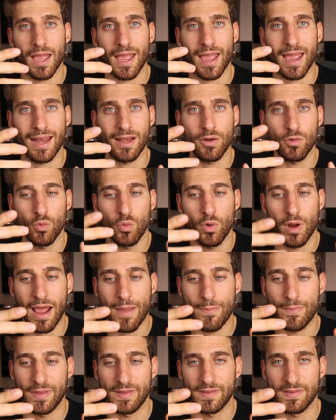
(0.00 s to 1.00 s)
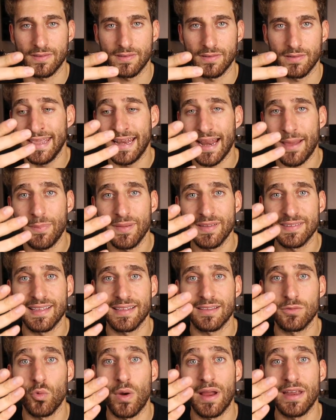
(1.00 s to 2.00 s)
And what happens? It happens
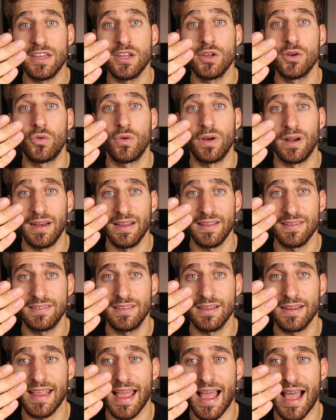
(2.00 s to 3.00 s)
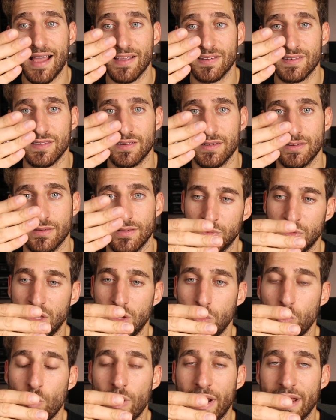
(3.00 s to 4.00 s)
that when you release the gas,
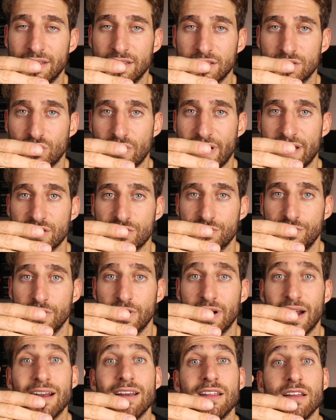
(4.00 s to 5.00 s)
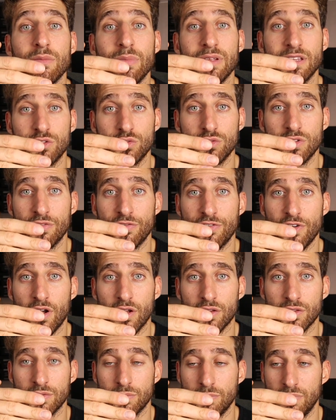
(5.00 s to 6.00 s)
the weight transfer a little bit to the
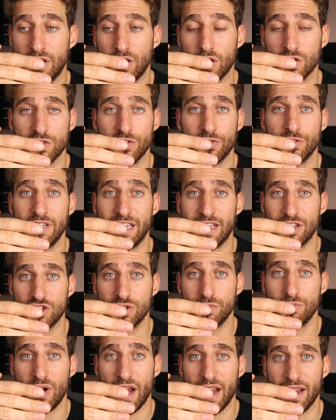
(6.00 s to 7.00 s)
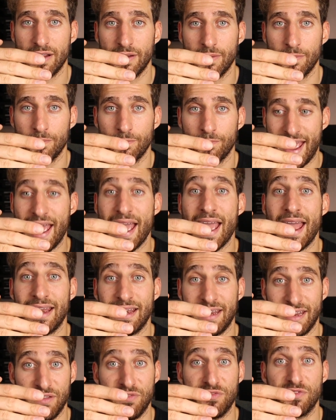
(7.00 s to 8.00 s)
front because of the engine brake.
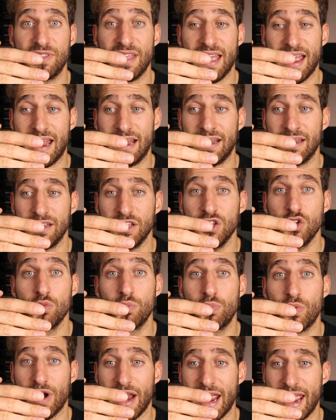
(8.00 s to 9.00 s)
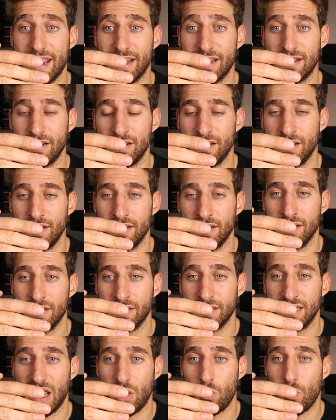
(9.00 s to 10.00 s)
And if then you brake,
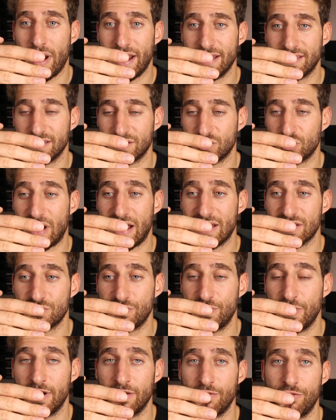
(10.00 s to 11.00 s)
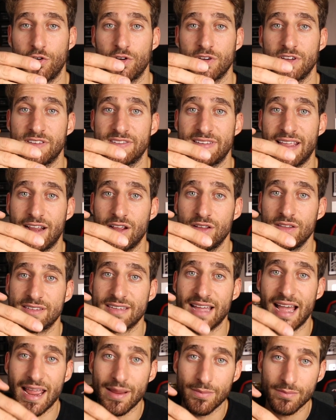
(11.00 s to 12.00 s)
the weight transfer for the second
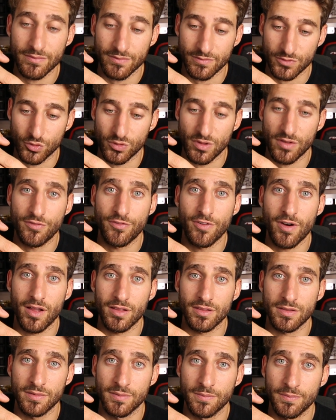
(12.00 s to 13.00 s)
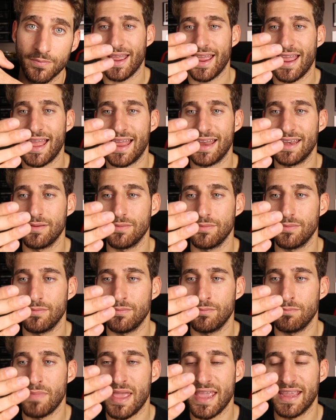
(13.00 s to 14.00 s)
time to the front. And
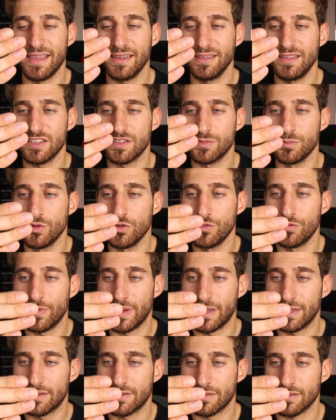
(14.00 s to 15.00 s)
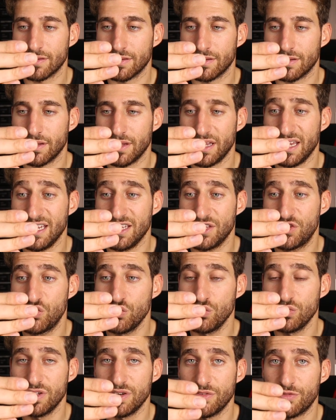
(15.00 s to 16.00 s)
making this movement in
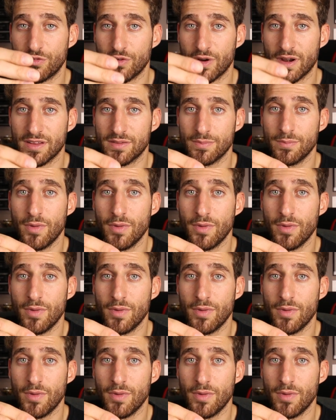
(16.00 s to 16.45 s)
2 different